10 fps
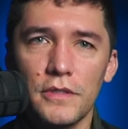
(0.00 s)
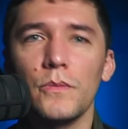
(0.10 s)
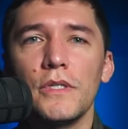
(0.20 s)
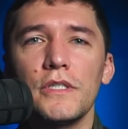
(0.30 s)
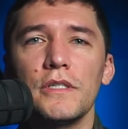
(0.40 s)

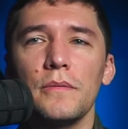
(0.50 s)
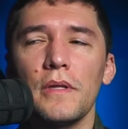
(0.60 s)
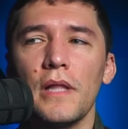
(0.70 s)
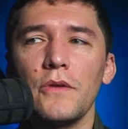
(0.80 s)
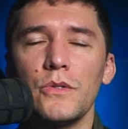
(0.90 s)
which
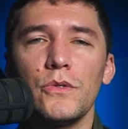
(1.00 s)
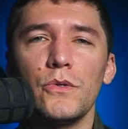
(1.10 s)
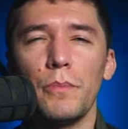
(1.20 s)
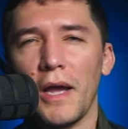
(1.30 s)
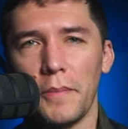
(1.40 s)
allows you
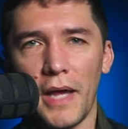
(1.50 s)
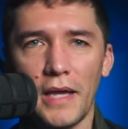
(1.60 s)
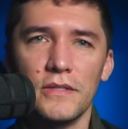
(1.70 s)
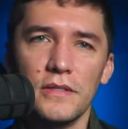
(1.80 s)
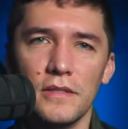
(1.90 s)
to
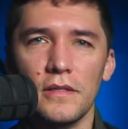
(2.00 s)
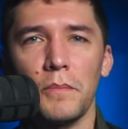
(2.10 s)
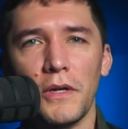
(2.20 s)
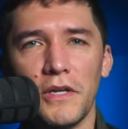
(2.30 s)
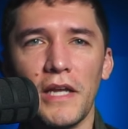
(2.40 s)
bypass
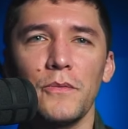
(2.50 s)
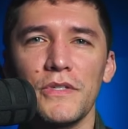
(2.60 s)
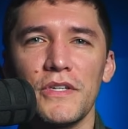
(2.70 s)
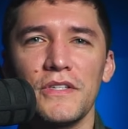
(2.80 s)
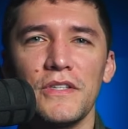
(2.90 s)
mundane
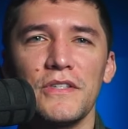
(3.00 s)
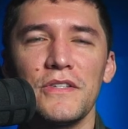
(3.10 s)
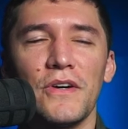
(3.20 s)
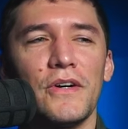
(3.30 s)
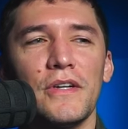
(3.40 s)

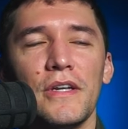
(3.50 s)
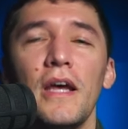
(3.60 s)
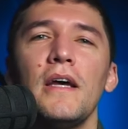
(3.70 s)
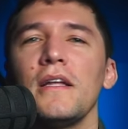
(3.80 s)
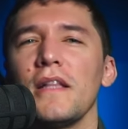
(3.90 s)
resistance on
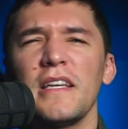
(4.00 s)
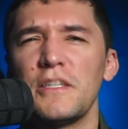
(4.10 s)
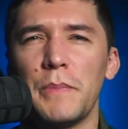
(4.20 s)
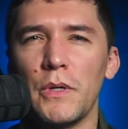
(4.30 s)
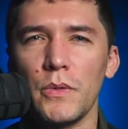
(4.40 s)
like
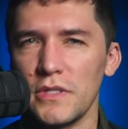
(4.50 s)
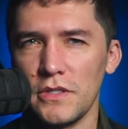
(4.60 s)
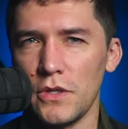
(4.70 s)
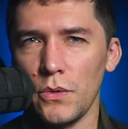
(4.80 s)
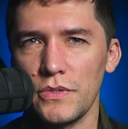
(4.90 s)

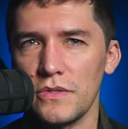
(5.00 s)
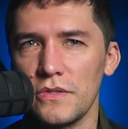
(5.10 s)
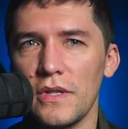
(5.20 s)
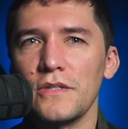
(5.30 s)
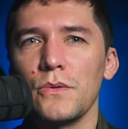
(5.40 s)
spirits,
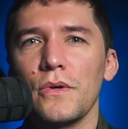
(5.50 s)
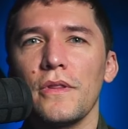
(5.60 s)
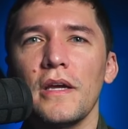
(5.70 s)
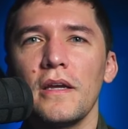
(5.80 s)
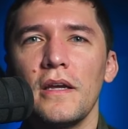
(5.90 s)
ghosts, that sort of
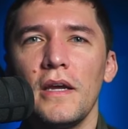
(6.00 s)
thing.